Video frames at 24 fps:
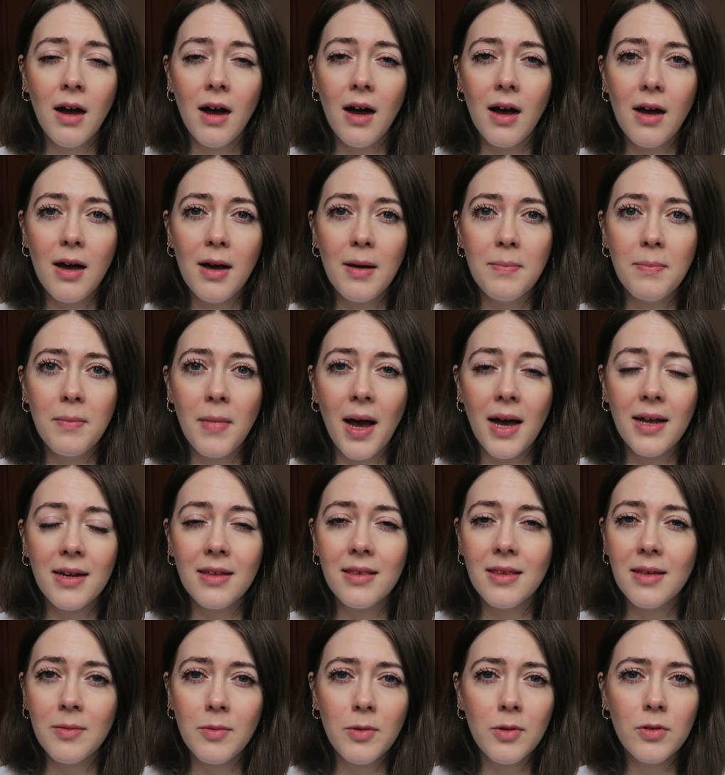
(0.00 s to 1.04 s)
and I
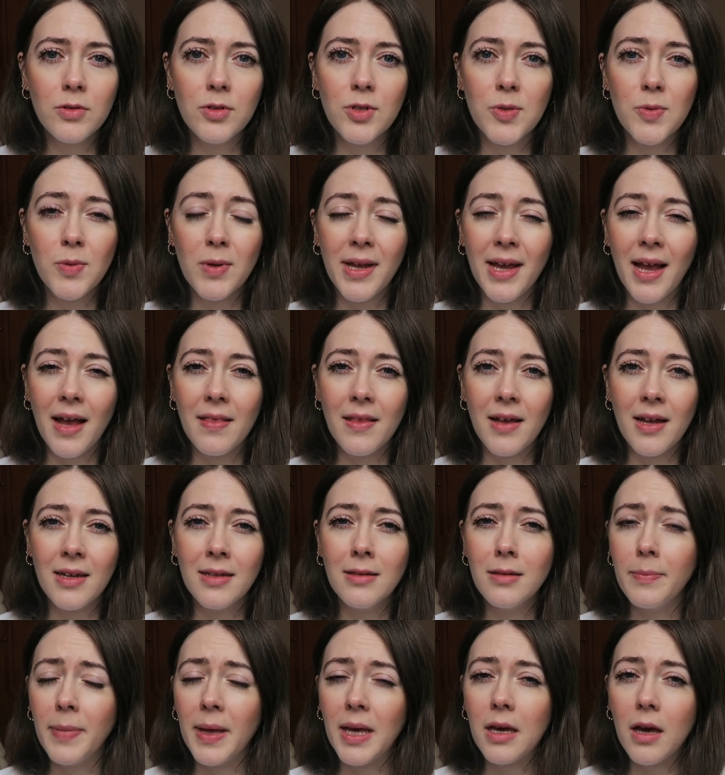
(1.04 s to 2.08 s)
think we all just want to get that
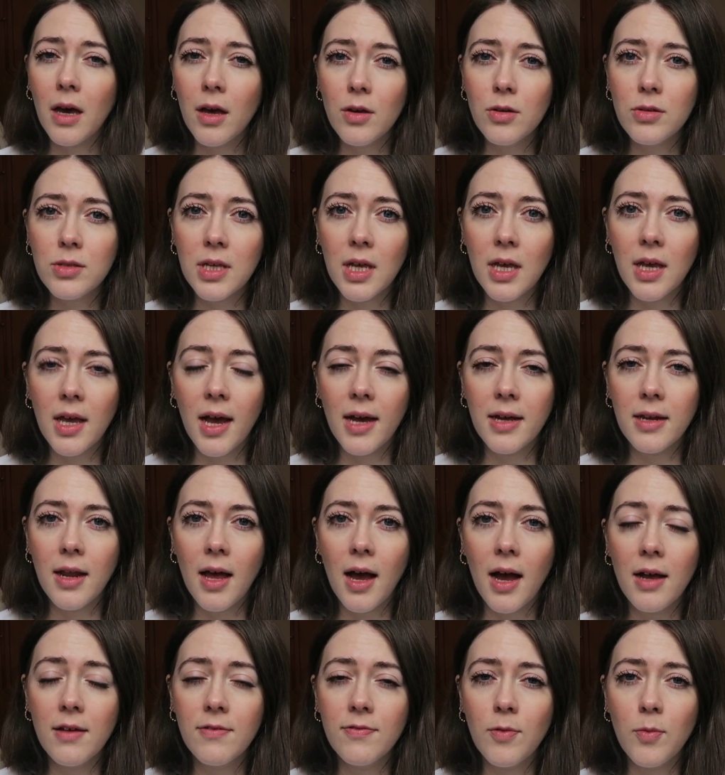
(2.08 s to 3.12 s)
little bit cozy, and
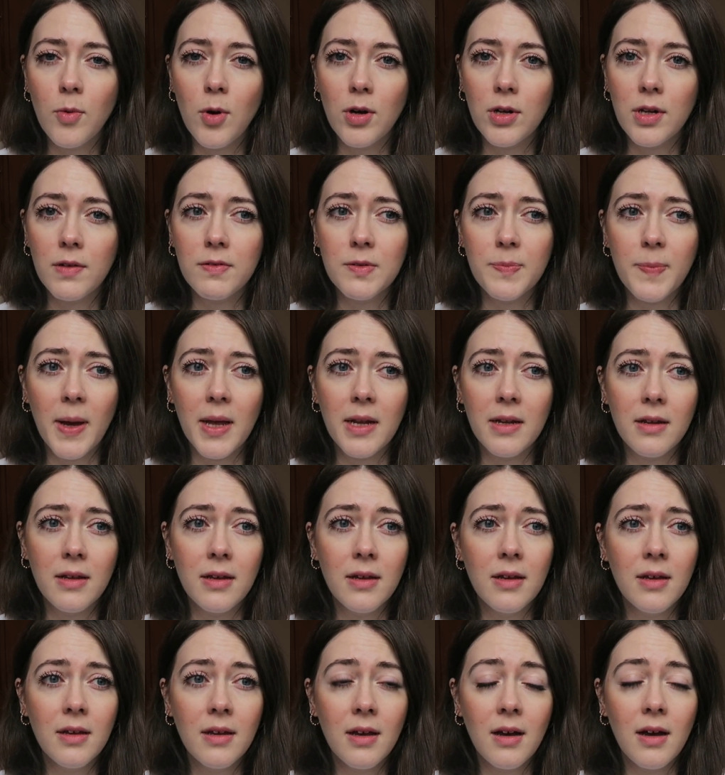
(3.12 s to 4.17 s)
I for one have spent
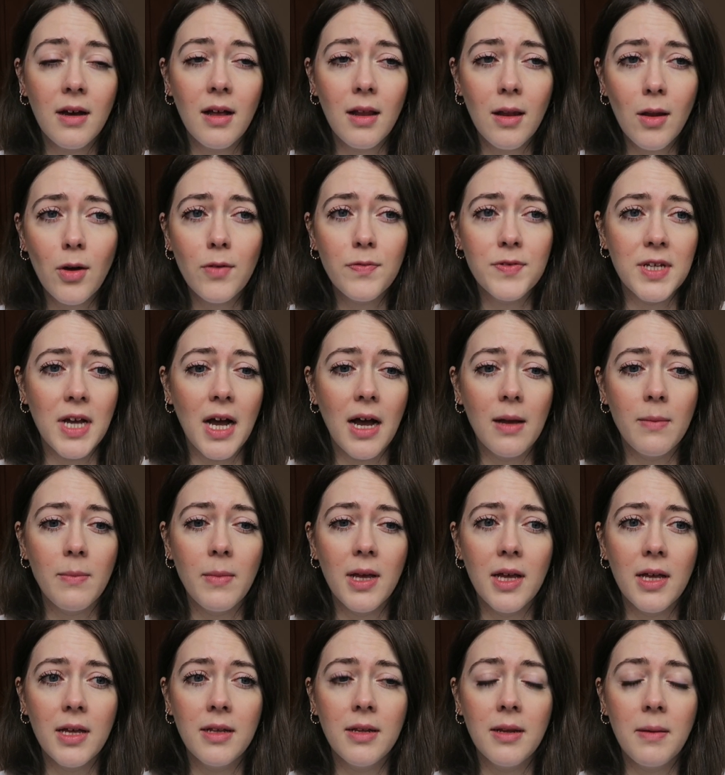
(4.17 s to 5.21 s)
a lot of time
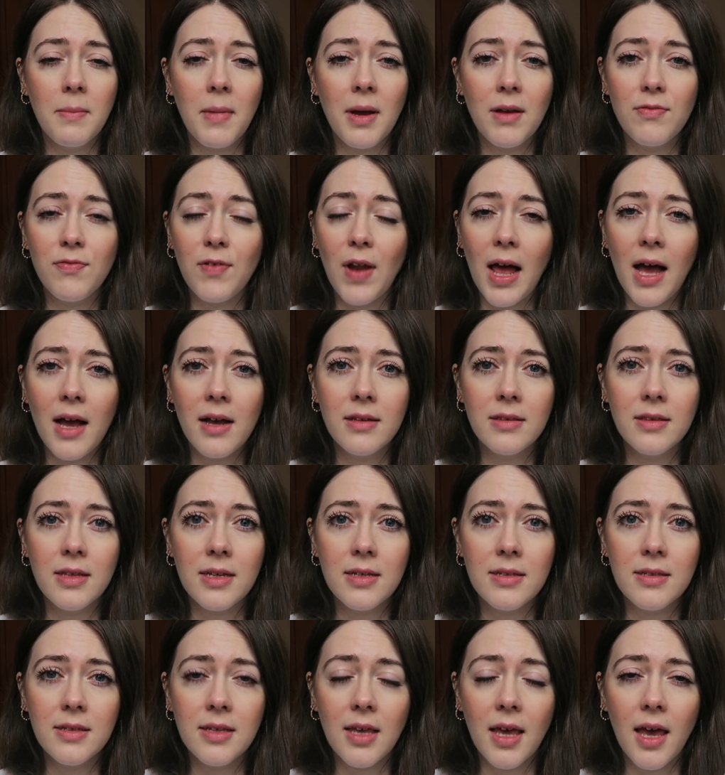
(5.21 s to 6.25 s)
in my flat
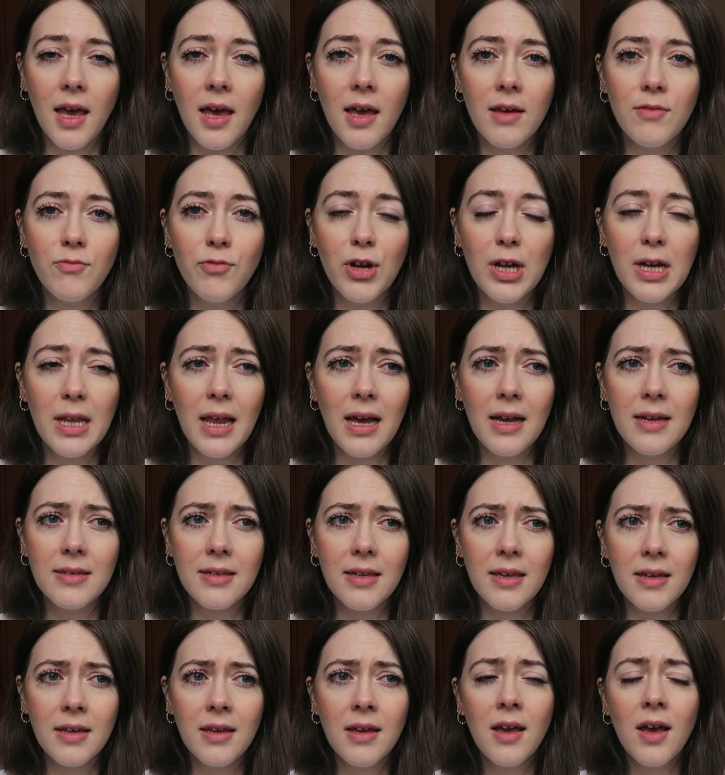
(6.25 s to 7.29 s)
this year
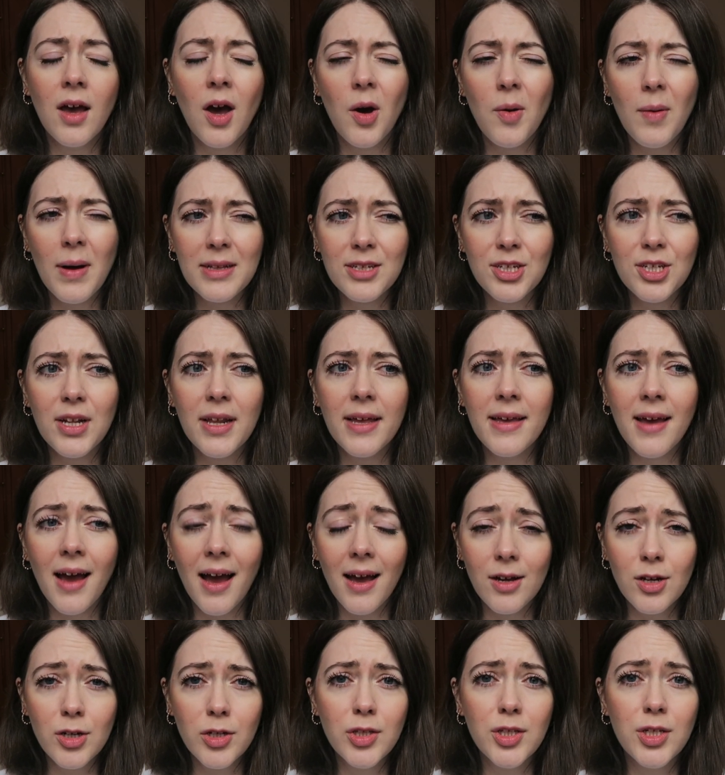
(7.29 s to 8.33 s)
realising, oh actually I
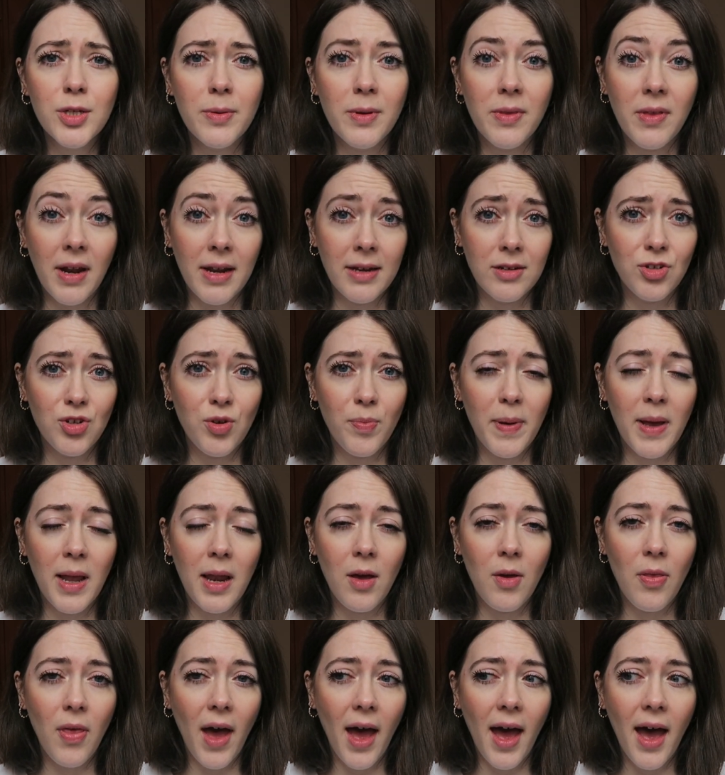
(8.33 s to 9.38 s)
could do with an extra
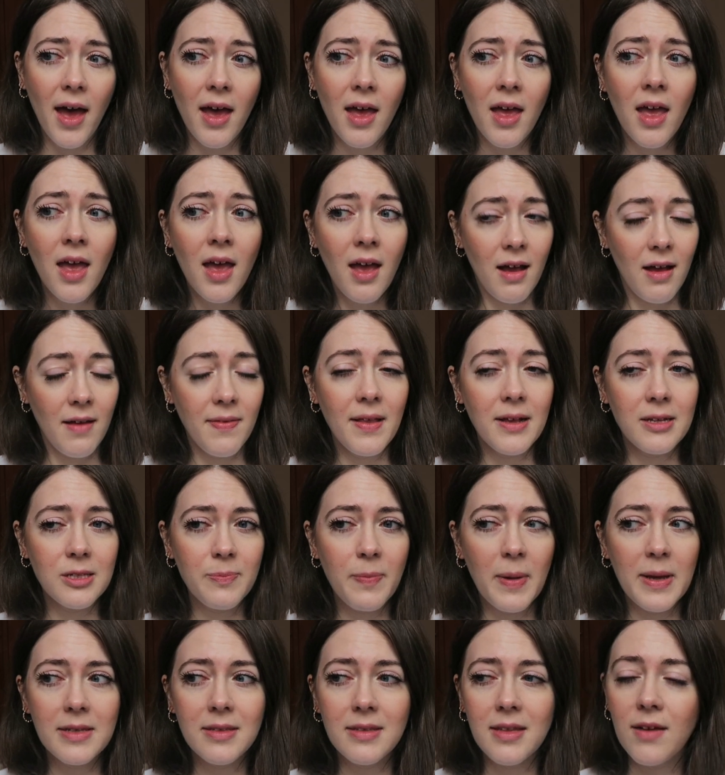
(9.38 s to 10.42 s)
pillow there, and that
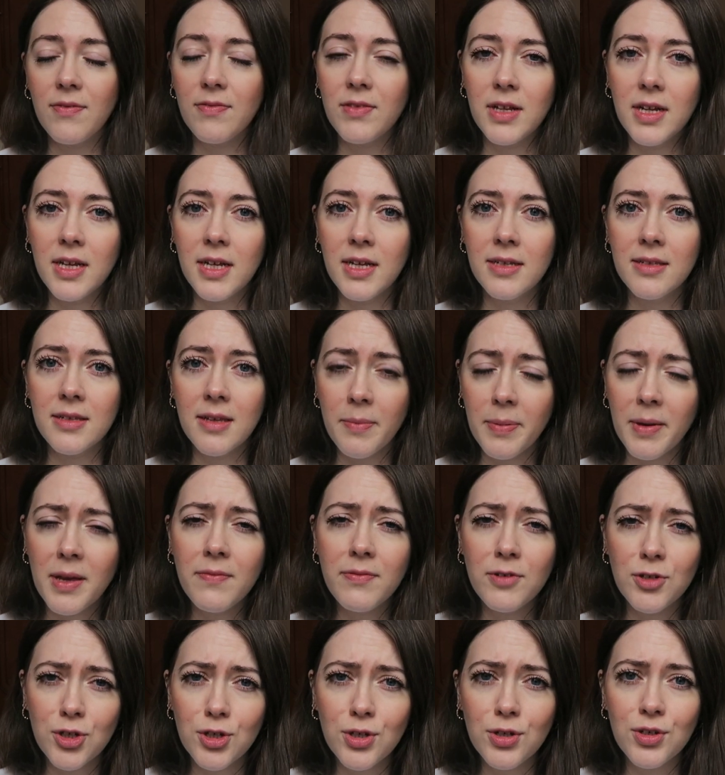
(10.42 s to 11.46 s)
space definitely needs a bit of
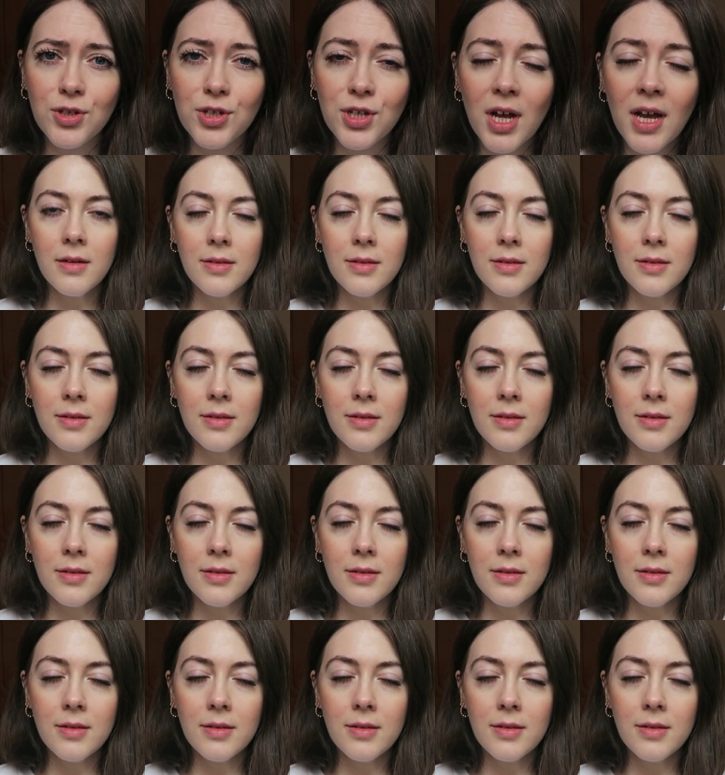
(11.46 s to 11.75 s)
a zhuzh.